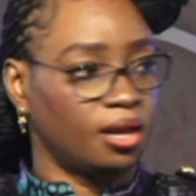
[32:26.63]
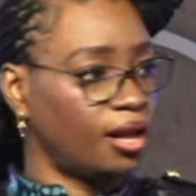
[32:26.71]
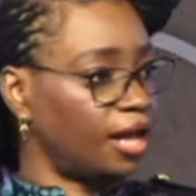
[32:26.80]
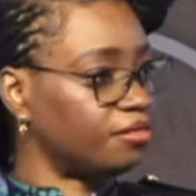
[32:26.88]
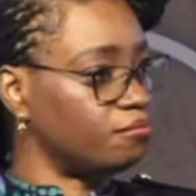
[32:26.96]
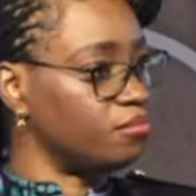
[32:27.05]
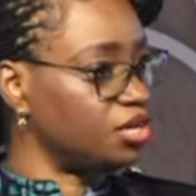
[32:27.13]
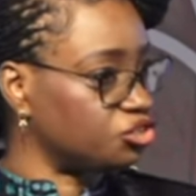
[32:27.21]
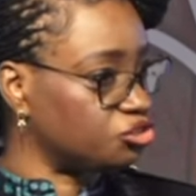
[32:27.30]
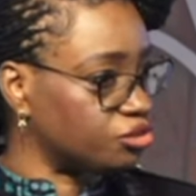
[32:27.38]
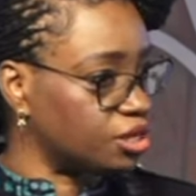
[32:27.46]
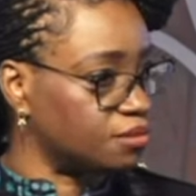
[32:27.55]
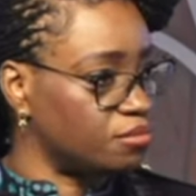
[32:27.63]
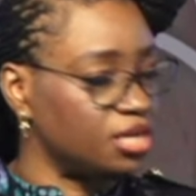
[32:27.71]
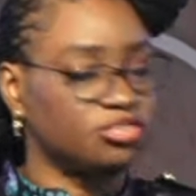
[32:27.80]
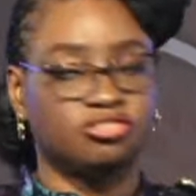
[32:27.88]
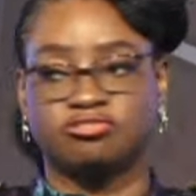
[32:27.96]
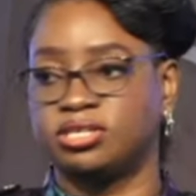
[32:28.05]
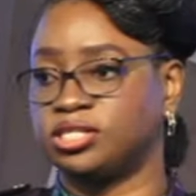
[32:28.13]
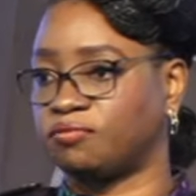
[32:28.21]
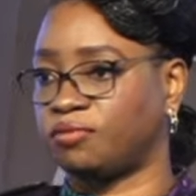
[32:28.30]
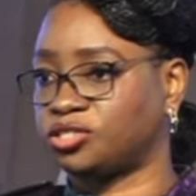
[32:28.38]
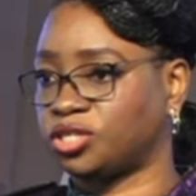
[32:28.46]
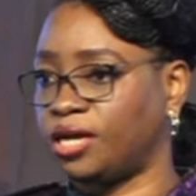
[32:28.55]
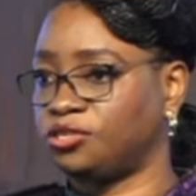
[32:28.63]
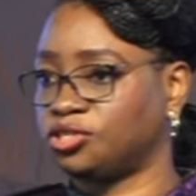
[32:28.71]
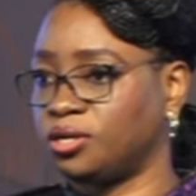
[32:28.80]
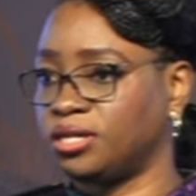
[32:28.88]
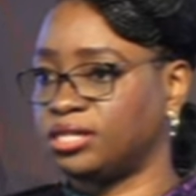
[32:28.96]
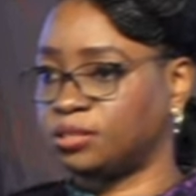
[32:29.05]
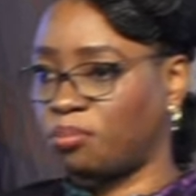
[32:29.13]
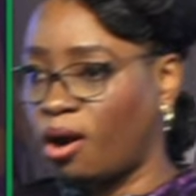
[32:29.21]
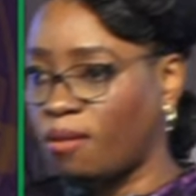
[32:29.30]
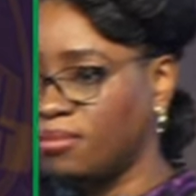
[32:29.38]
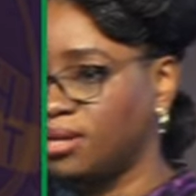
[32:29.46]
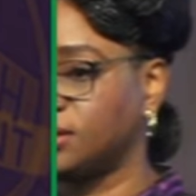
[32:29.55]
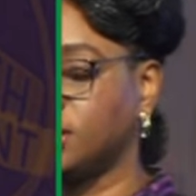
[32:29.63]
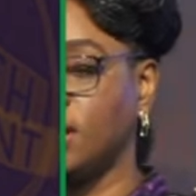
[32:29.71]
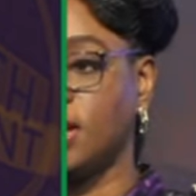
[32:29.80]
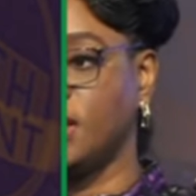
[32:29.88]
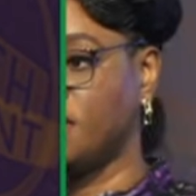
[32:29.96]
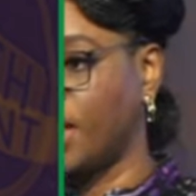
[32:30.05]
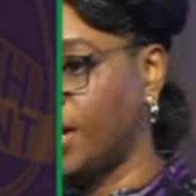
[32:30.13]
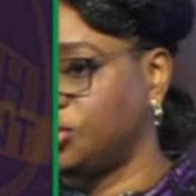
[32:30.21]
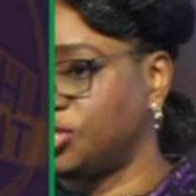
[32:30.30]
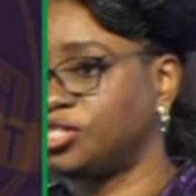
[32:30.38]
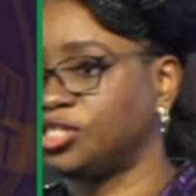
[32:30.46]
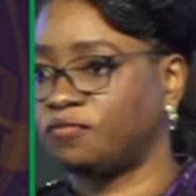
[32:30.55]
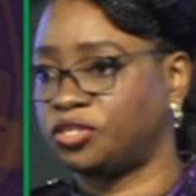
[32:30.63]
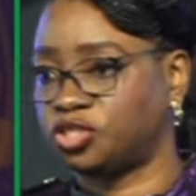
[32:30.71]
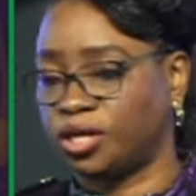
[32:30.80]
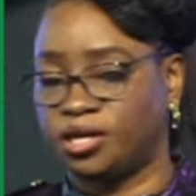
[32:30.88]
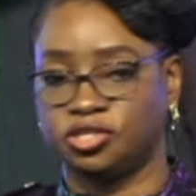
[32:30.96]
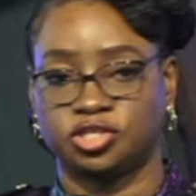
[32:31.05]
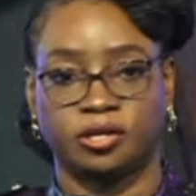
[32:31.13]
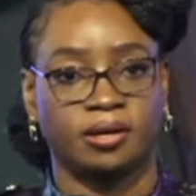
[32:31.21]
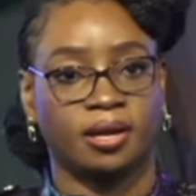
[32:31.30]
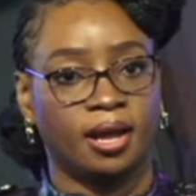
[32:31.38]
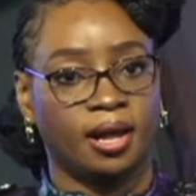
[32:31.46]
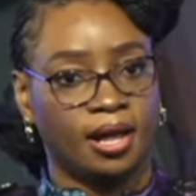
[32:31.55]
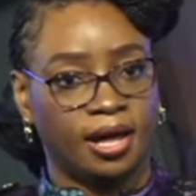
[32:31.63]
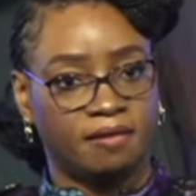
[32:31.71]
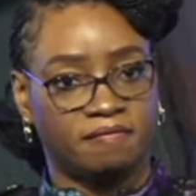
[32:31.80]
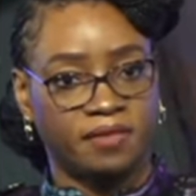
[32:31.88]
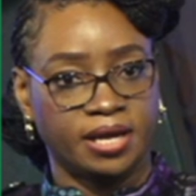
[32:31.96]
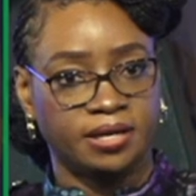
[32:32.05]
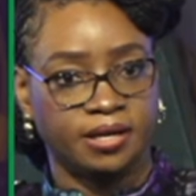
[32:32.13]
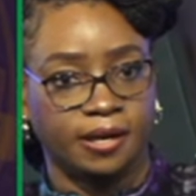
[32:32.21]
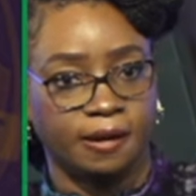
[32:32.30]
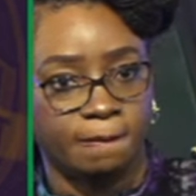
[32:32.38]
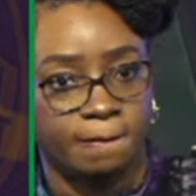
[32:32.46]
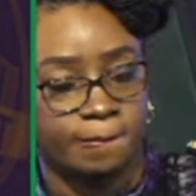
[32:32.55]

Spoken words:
at the ministry, in the ministries of education, in the departments, in the agencies of education. And finally,